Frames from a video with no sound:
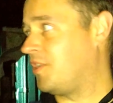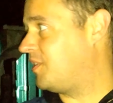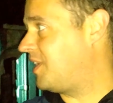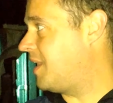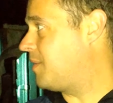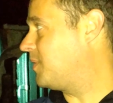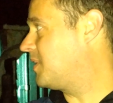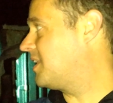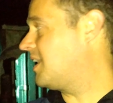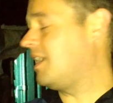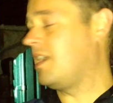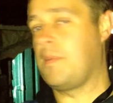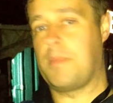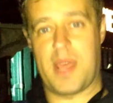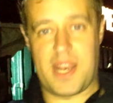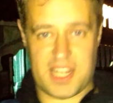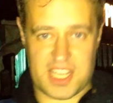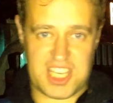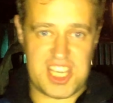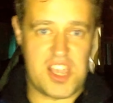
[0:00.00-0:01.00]
through. Now we get a little
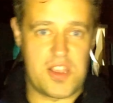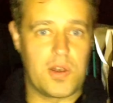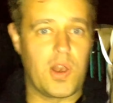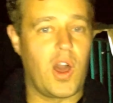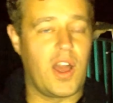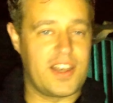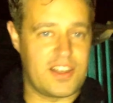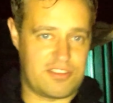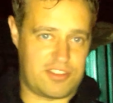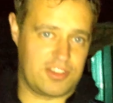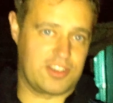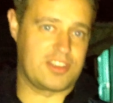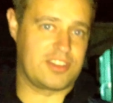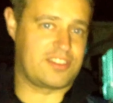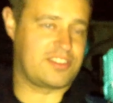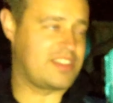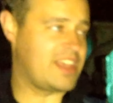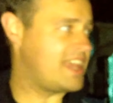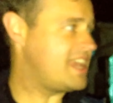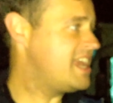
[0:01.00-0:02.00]
bit in the queue line, as you
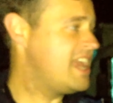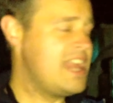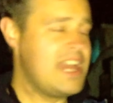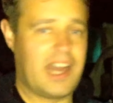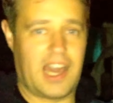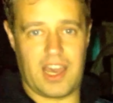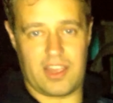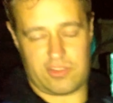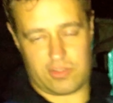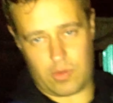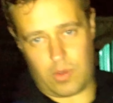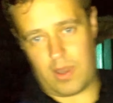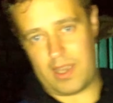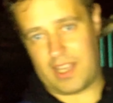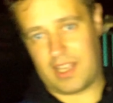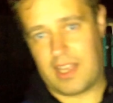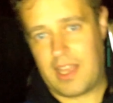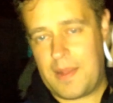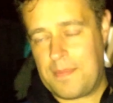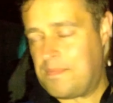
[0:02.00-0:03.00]
can see. It's
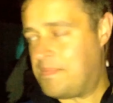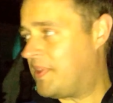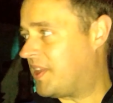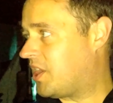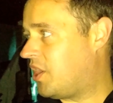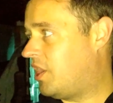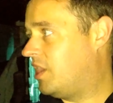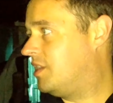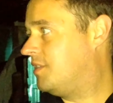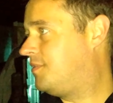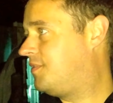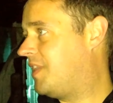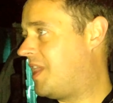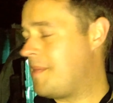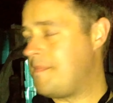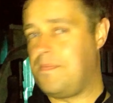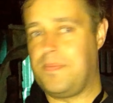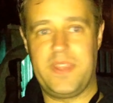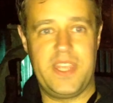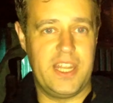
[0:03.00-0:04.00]
quite kind of,
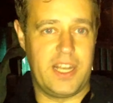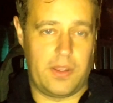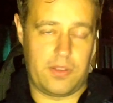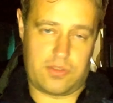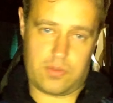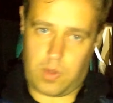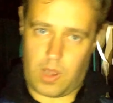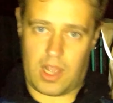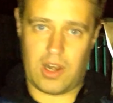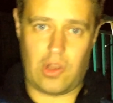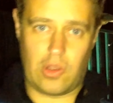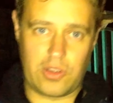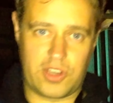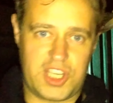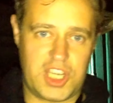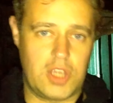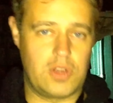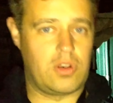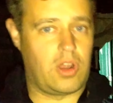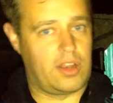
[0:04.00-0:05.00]
you know, it's quite a long
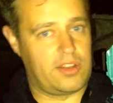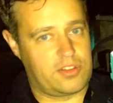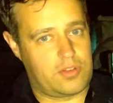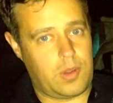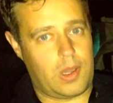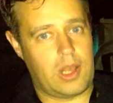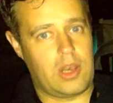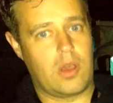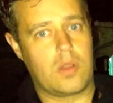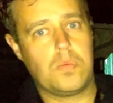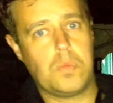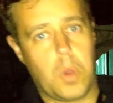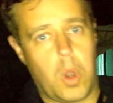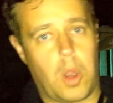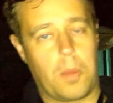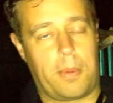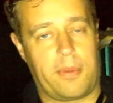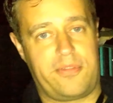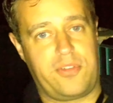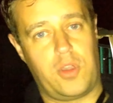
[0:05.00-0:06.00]
queue line. It's quite a long
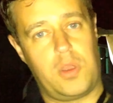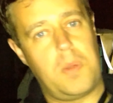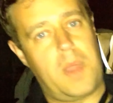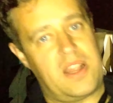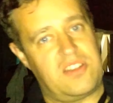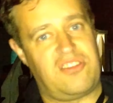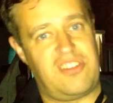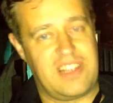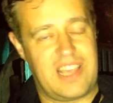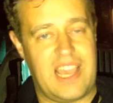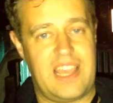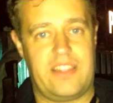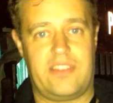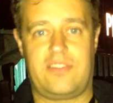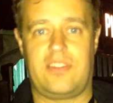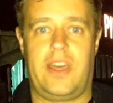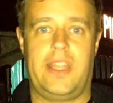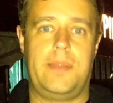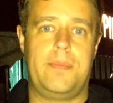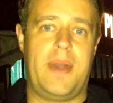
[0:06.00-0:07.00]
walk before you actually get
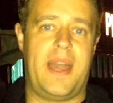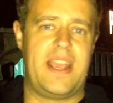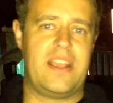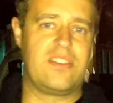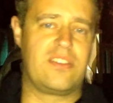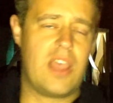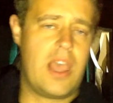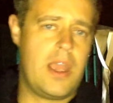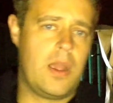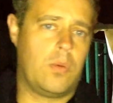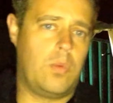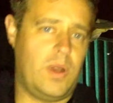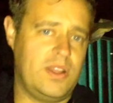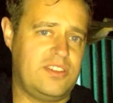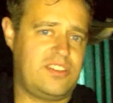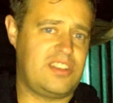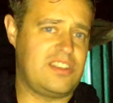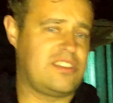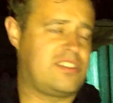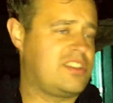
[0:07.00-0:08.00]
inside the maze.
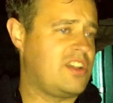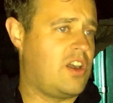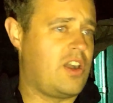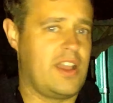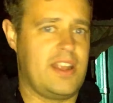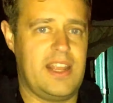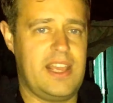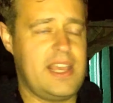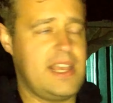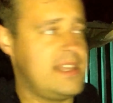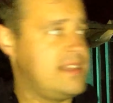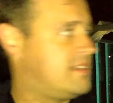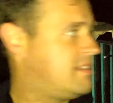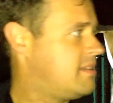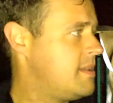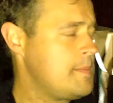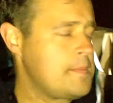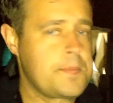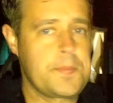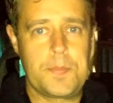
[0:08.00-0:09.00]
Once inside, it
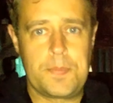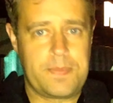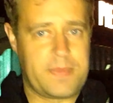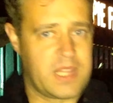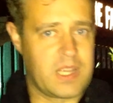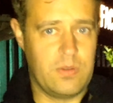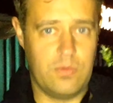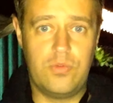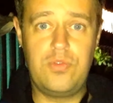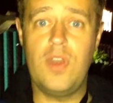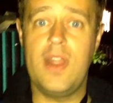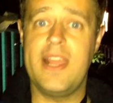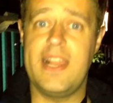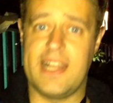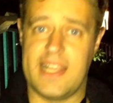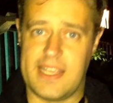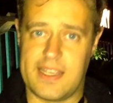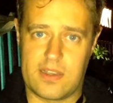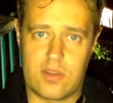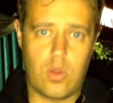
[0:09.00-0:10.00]
is
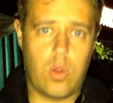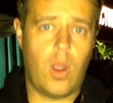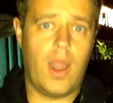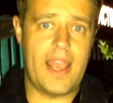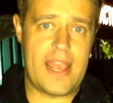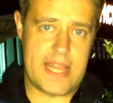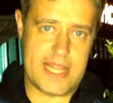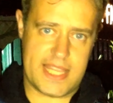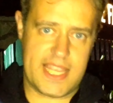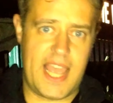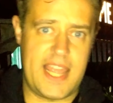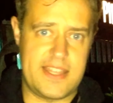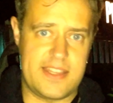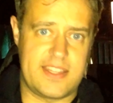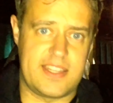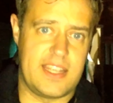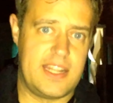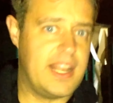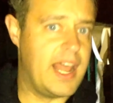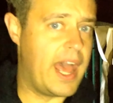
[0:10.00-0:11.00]
really quite
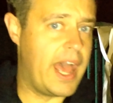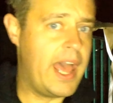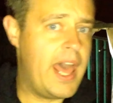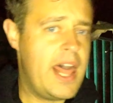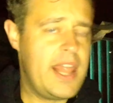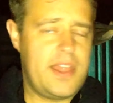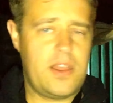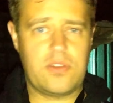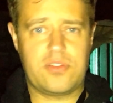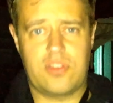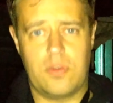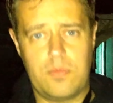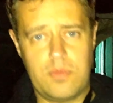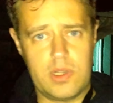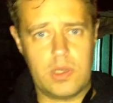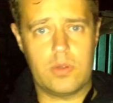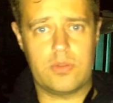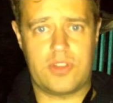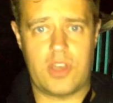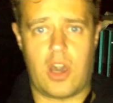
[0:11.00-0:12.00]
intense in there. There are some
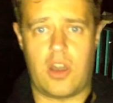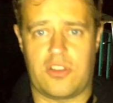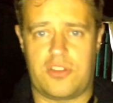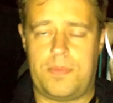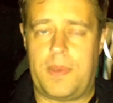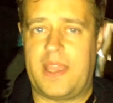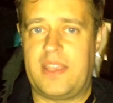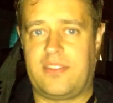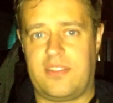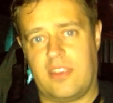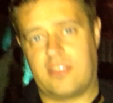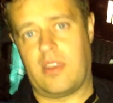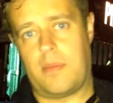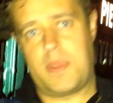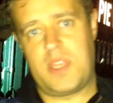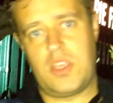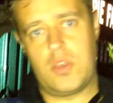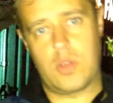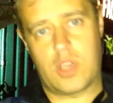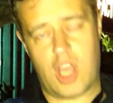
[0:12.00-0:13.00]
real dark spaces. I
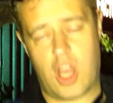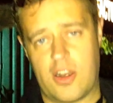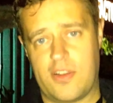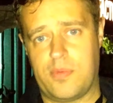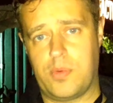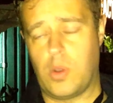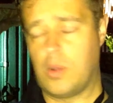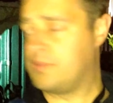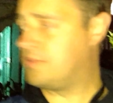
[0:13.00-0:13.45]
mean, you kind of